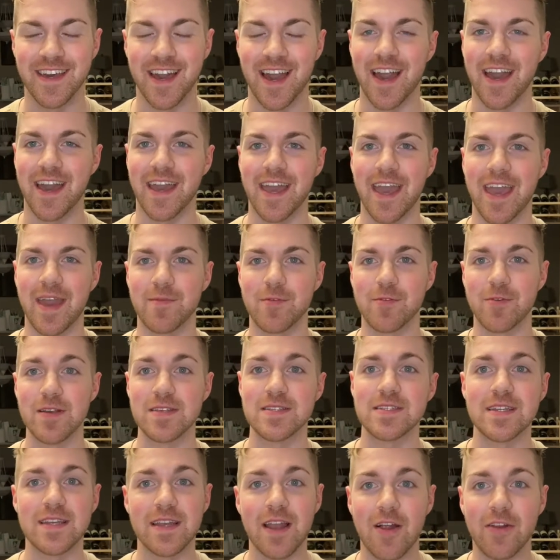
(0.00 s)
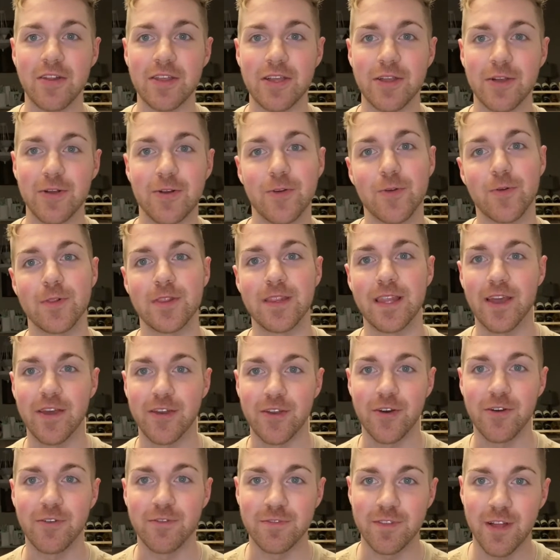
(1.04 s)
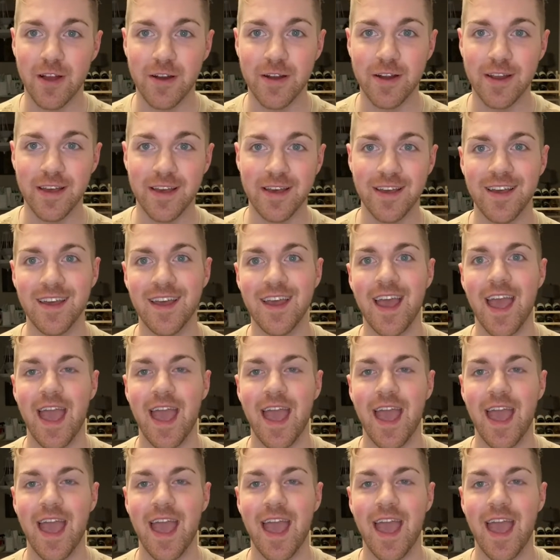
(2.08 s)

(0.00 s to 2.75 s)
I am a resident out here in Orlando, Florida,